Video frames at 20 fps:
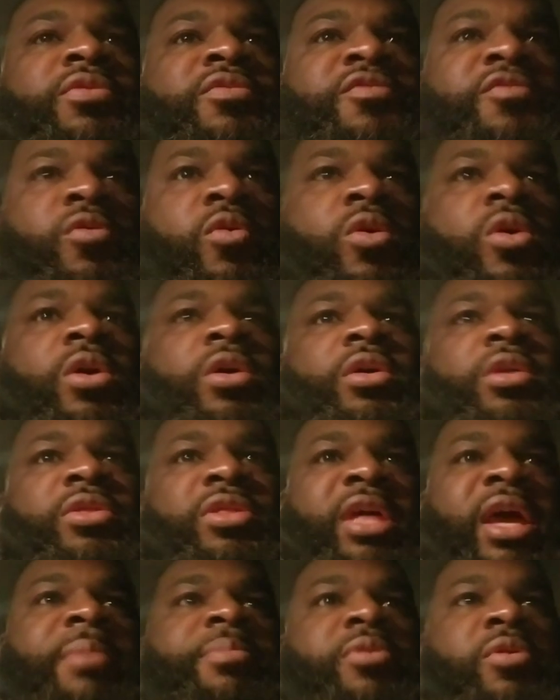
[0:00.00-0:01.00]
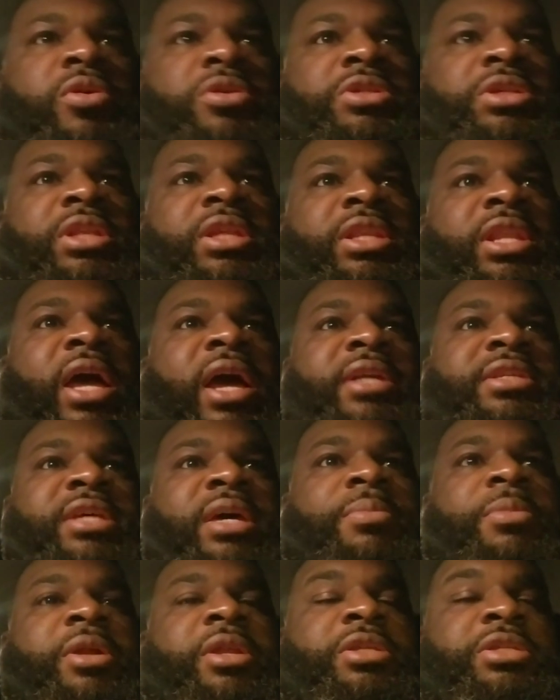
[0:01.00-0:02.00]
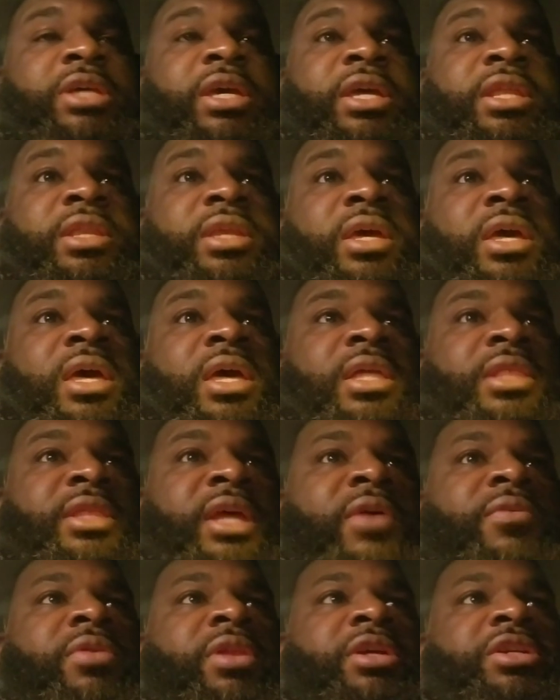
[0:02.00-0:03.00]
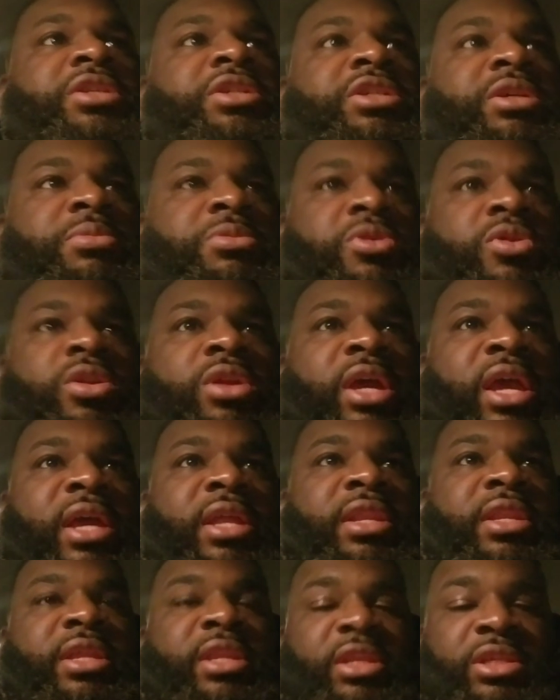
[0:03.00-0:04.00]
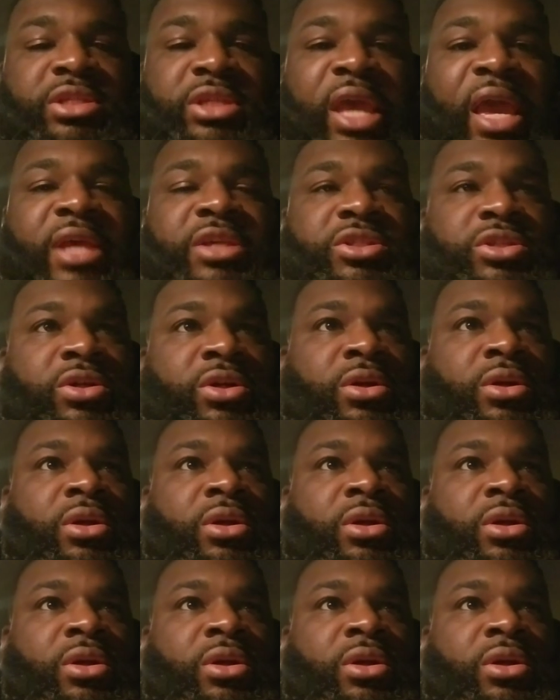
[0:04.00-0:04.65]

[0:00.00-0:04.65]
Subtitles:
for that person, and 9 times out of 10, that relationship is going to end in disaster.